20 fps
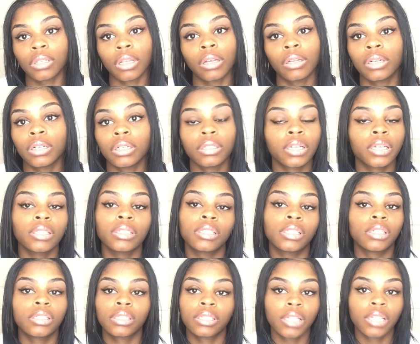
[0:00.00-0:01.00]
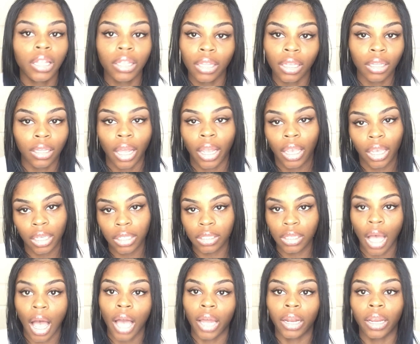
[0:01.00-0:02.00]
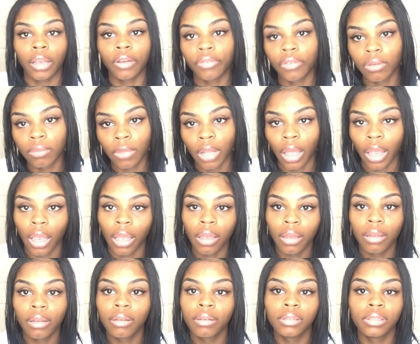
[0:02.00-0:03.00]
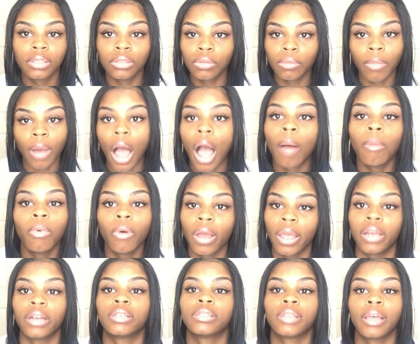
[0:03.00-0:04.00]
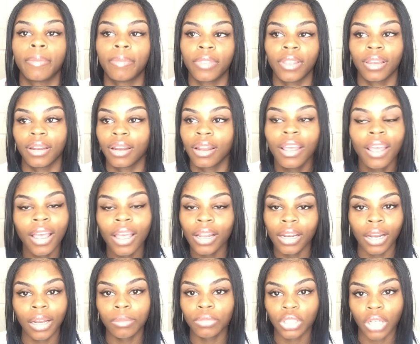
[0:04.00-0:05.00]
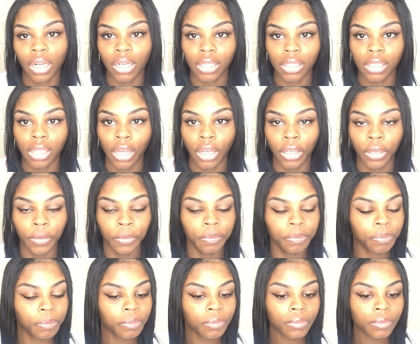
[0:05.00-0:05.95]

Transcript: So there's nothing, like, exotic from, like, Zimbabwe or something that I'm trying to sell you.